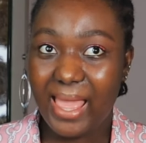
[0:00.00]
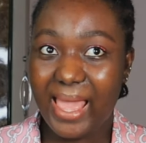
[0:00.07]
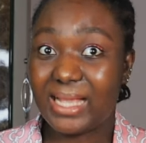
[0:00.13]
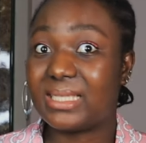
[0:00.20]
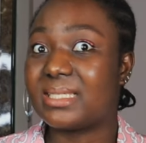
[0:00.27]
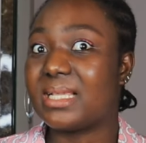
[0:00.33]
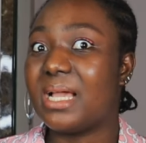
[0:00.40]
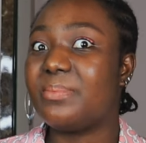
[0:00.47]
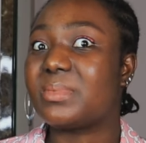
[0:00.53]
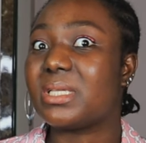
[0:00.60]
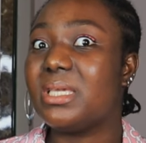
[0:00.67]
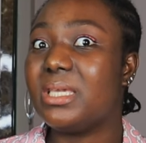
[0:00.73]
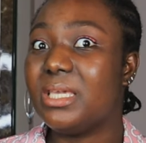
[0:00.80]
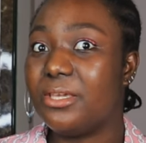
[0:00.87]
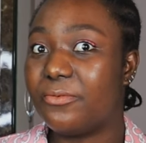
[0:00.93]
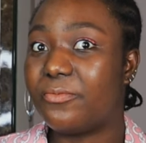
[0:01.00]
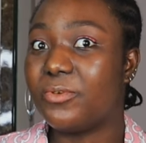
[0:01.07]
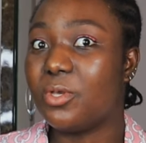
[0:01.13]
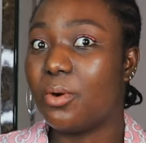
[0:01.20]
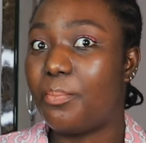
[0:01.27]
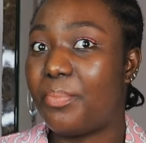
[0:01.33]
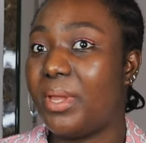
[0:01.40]
Except if
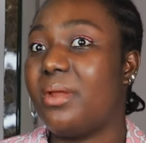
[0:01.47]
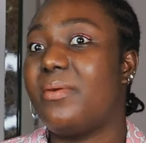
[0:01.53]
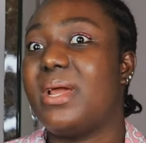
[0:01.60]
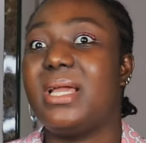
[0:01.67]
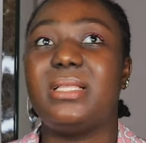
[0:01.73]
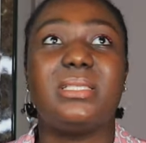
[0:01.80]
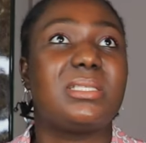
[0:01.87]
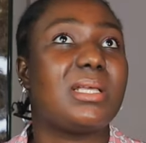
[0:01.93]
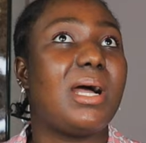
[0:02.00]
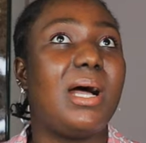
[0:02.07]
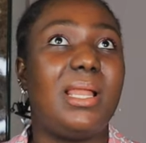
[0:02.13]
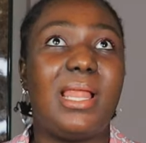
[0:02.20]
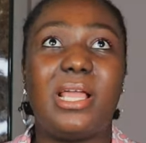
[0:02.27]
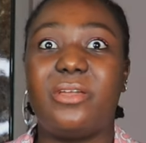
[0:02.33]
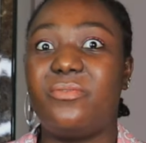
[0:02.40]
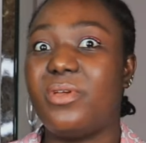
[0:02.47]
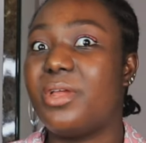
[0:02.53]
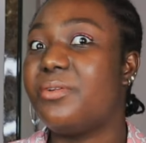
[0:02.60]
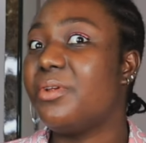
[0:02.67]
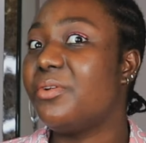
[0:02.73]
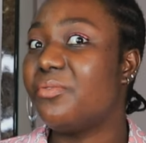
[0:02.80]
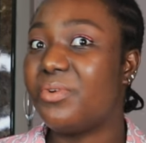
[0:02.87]
your parents are like
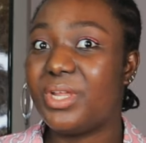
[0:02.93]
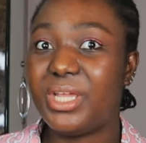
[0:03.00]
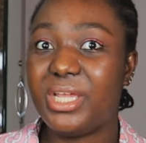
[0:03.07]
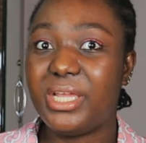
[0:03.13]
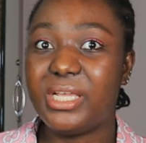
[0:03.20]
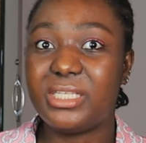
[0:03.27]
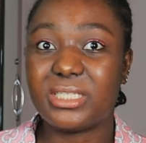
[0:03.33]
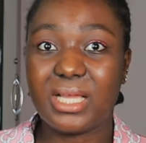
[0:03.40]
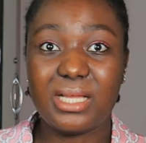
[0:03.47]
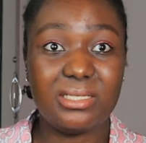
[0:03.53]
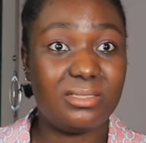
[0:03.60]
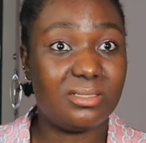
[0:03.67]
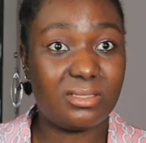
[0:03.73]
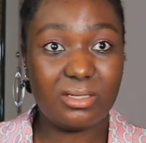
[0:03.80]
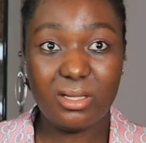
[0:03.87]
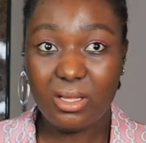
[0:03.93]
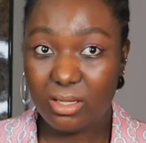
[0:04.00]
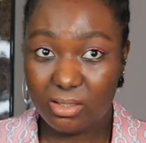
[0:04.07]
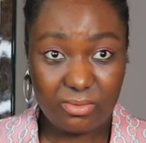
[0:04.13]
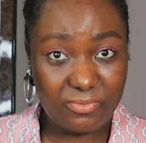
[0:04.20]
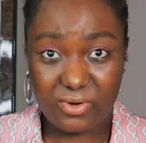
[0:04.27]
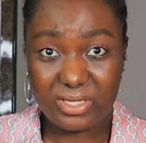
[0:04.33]
very rich, and
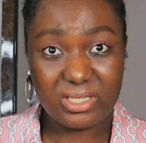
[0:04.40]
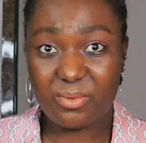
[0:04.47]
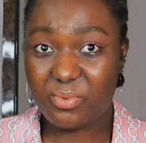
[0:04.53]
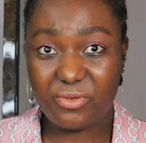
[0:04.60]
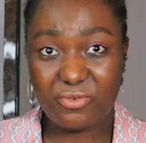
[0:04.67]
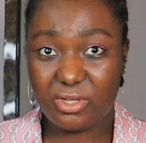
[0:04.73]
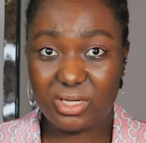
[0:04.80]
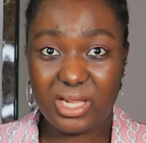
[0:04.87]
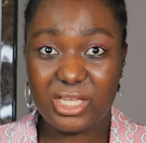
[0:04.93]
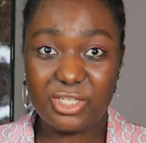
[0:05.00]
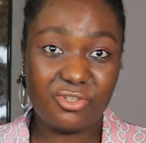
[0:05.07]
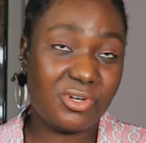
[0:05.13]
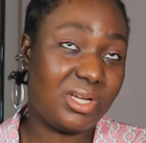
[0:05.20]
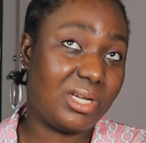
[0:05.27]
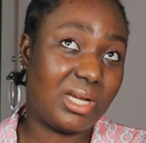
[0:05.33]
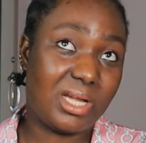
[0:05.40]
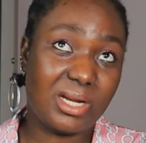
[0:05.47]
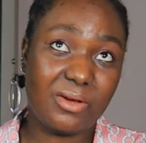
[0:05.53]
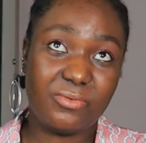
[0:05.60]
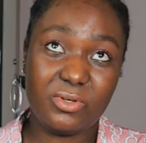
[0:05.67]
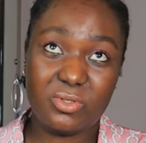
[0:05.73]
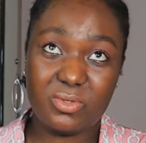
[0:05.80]
for example if you're Nigerian, they
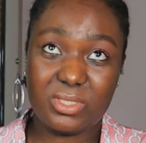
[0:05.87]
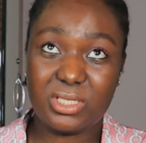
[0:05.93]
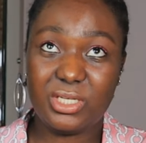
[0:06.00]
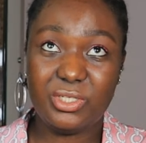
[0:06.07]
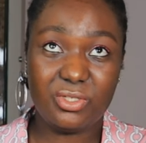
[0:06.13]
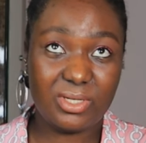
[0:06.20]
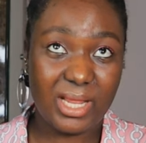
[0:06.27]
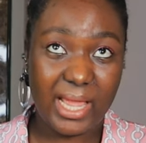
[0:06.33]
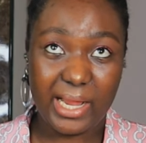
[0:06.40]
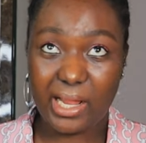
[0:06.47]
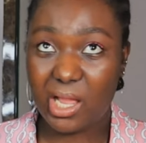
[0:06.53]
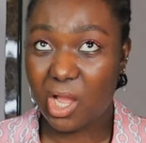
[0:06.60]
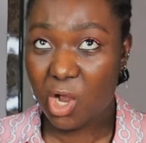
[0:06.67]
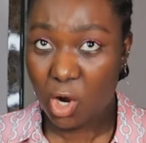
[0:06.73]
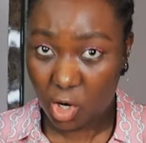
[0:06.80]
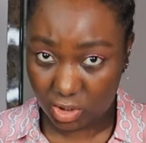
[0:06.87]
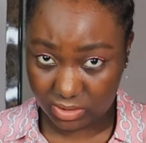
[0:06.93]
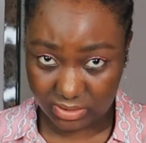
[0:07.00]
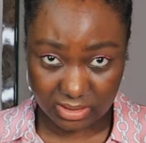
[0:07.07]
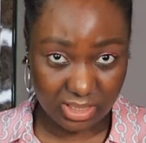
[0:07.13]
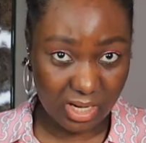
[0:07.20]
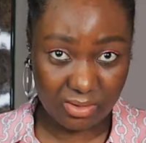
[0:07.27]
can afford to send you like
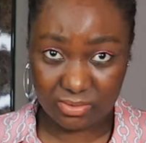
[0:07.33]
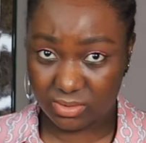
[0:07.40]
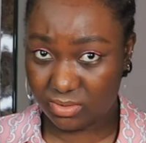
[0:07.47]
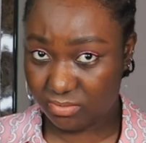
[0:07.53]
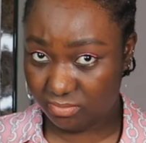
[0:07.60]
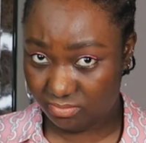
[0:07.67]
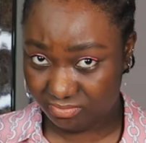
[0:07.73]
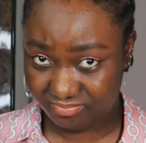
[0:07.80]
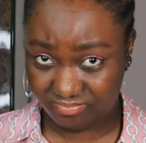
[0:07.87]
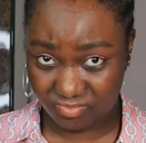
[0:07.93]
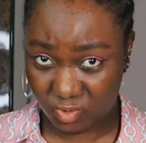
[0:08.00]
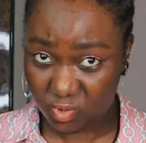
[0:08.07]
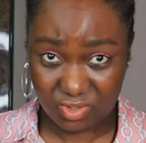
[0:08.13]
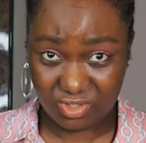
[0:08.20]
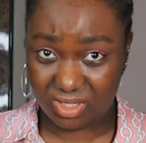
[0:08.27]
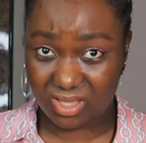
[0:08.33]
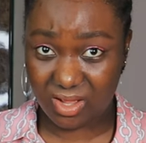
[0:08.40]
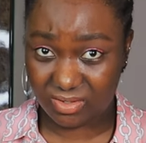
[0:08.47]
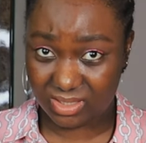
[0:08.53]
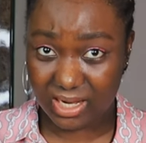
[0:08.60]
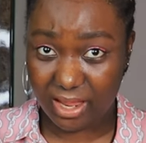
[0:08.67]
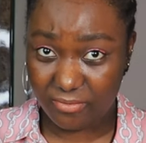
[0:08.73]
100,000,
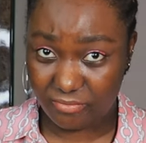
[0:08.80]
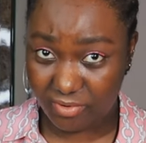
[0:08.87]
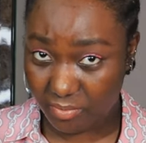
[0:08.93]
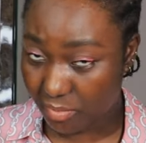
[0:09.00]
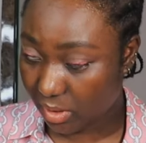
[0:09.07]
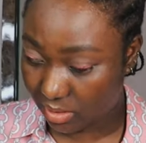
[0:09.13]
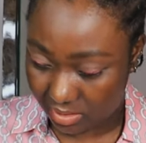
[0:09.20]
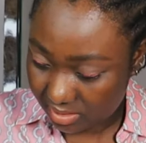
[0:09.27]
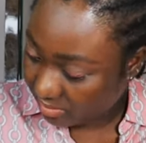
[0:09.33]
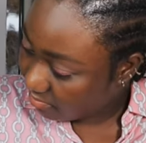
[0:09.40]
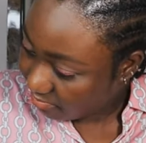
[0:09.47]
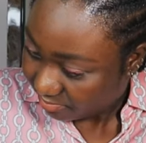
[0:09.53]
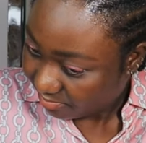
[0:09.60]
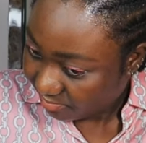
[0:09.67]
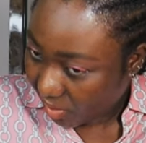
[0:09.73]
200,000 every month.